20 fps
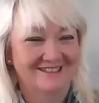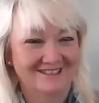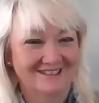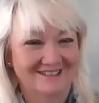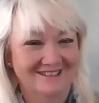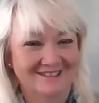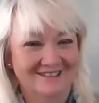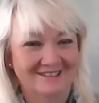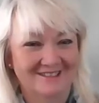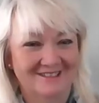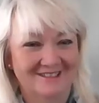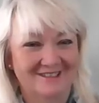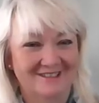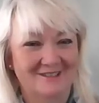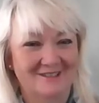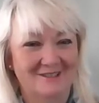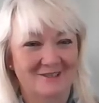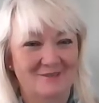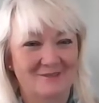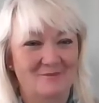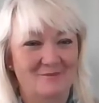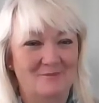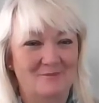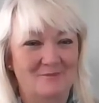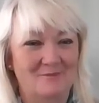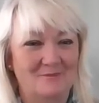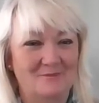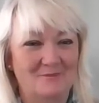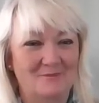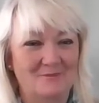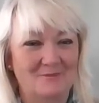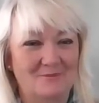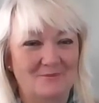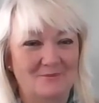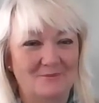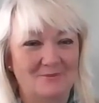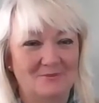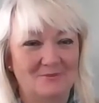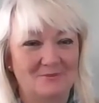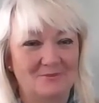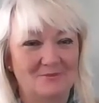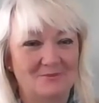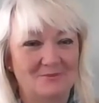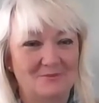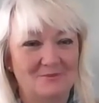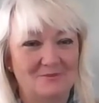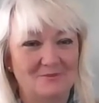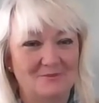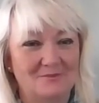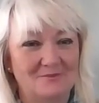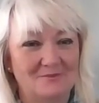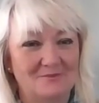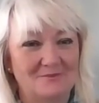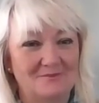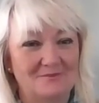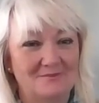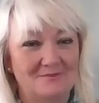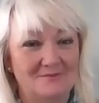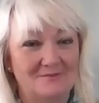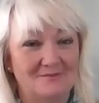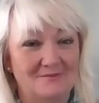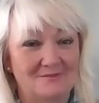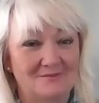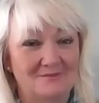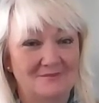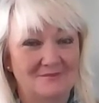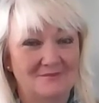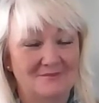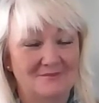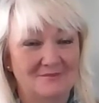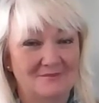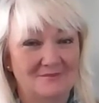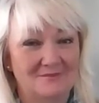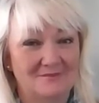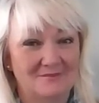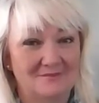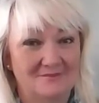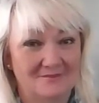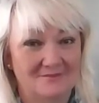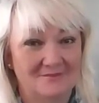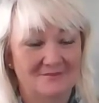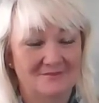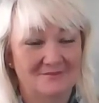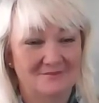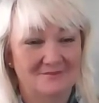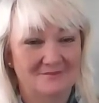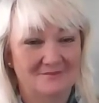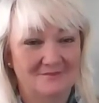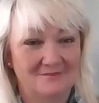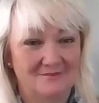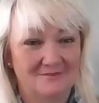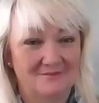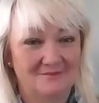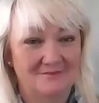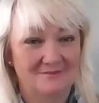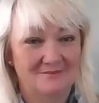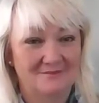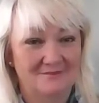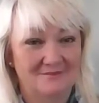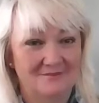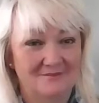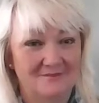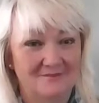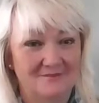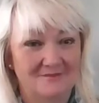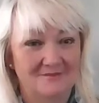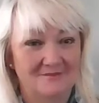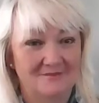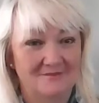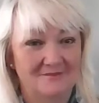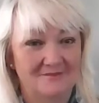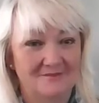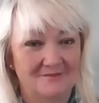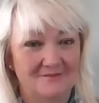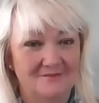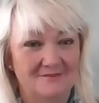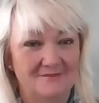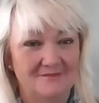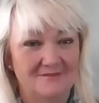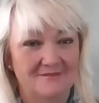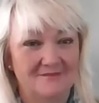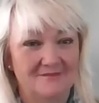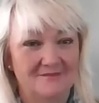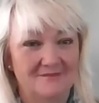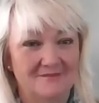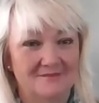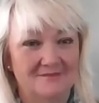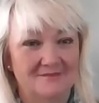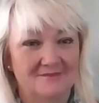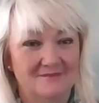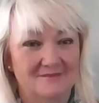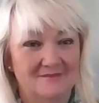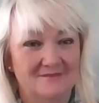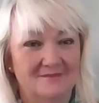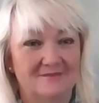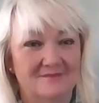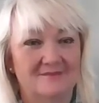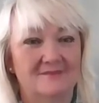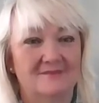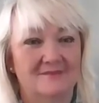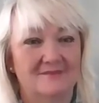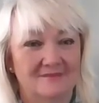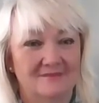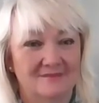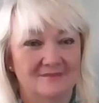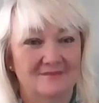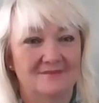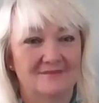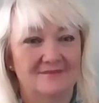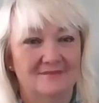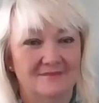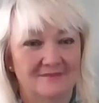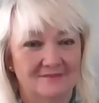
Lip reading: This person isn't speaking.